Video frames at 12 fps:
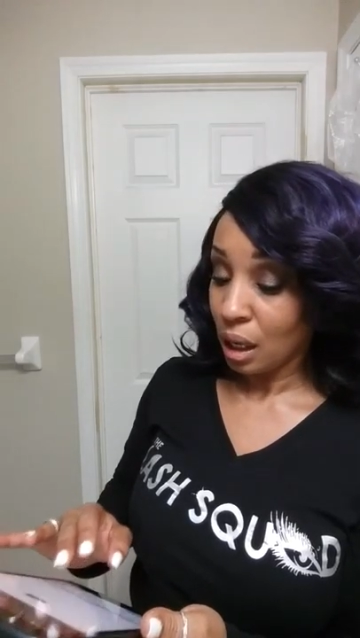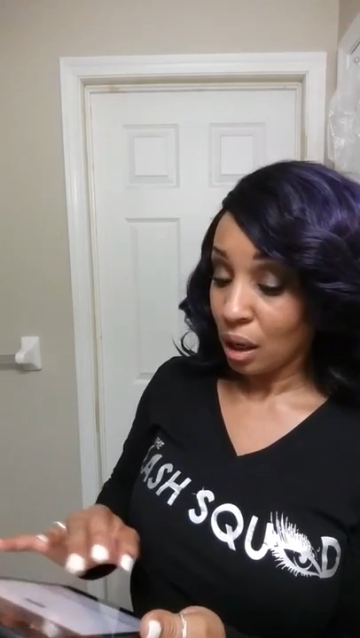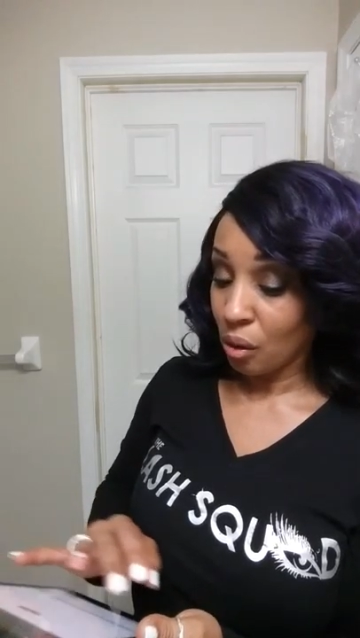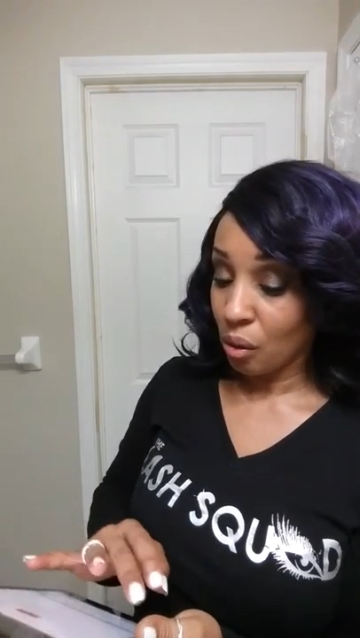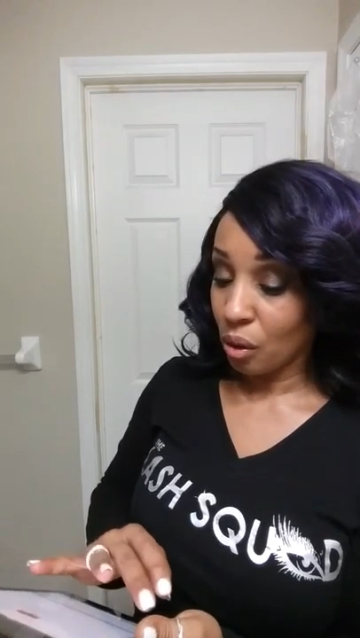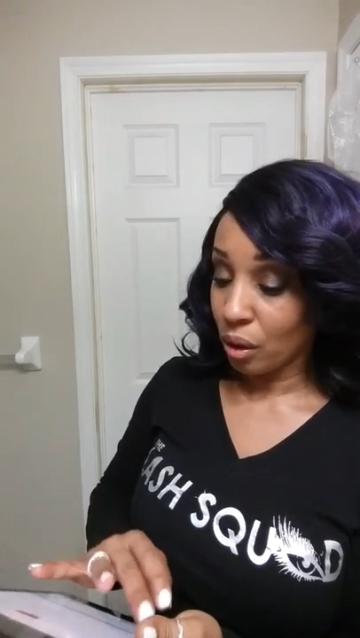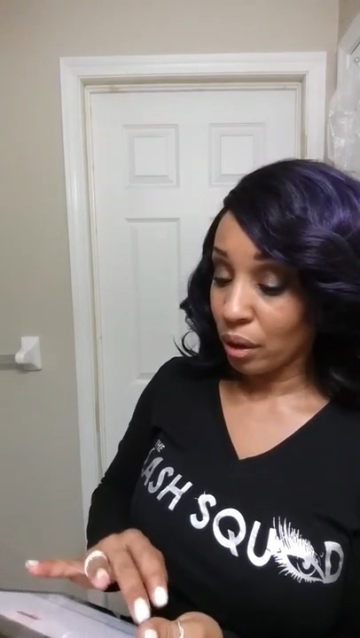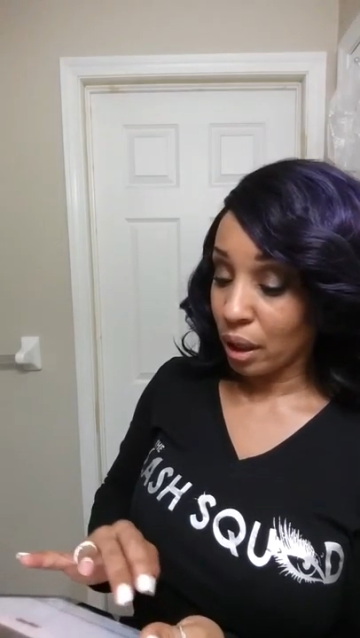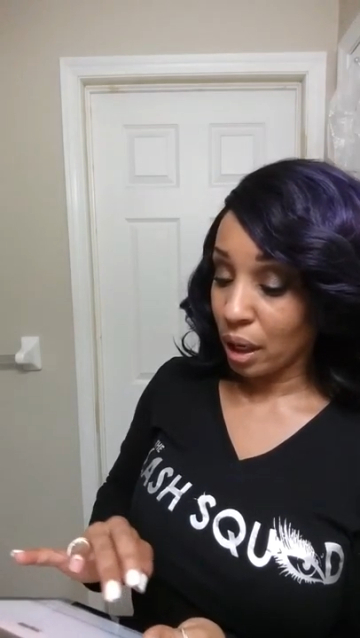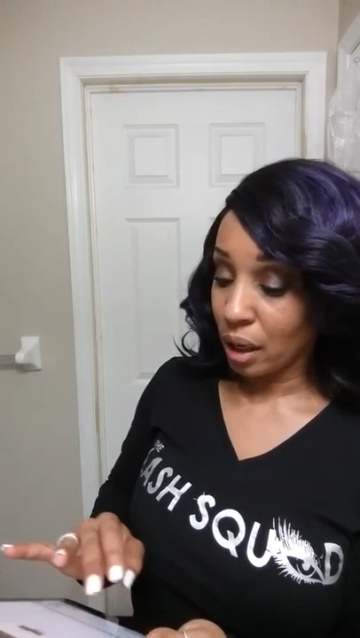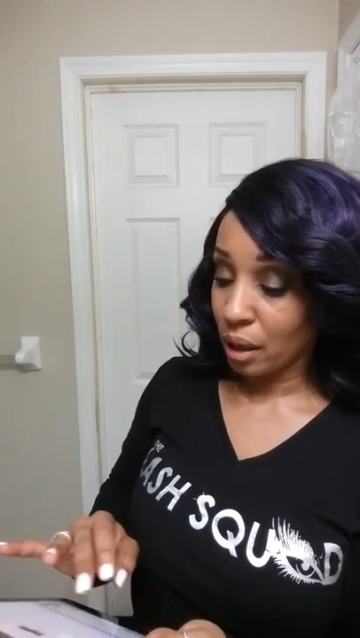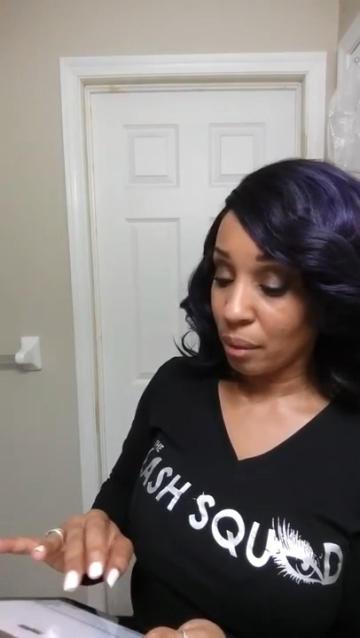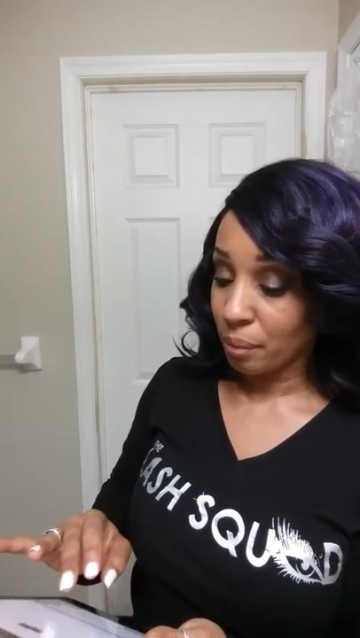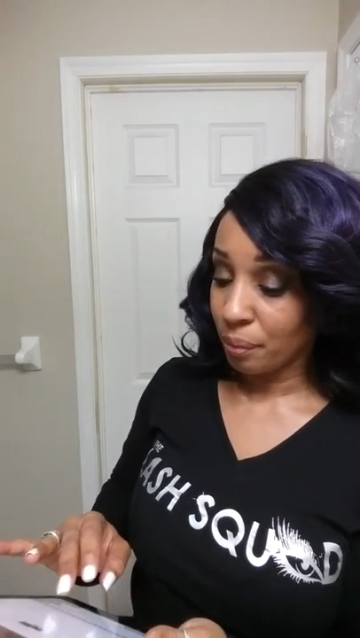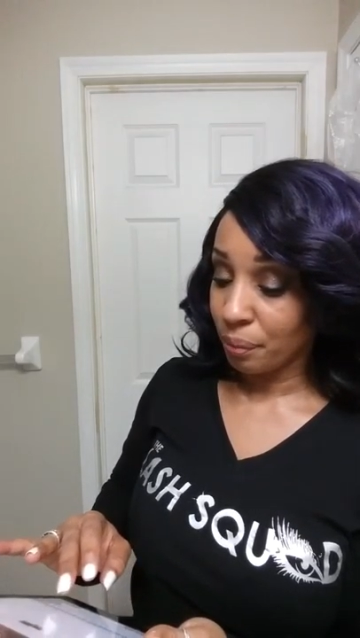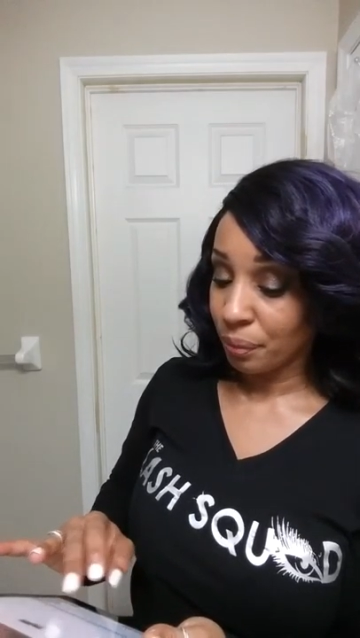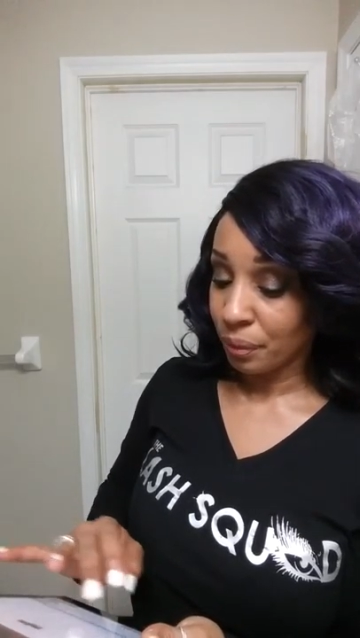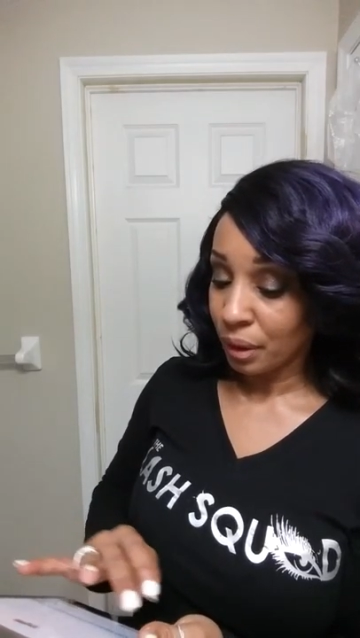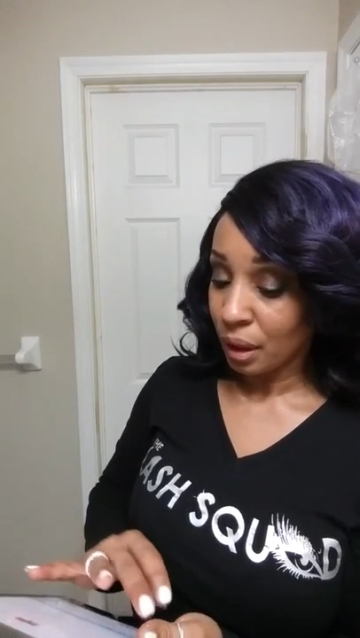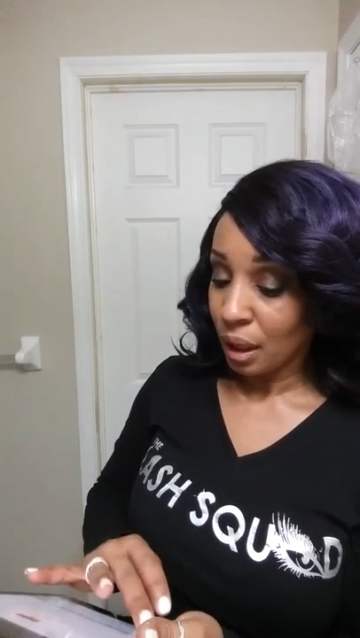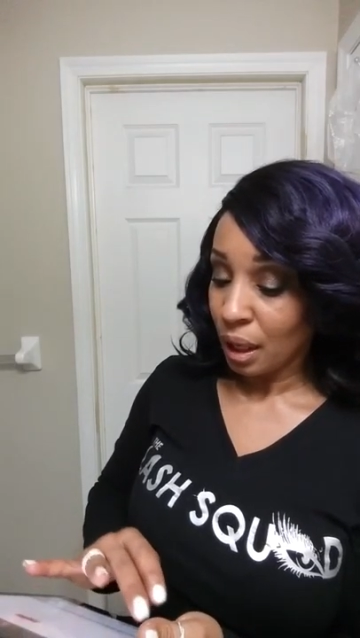or um,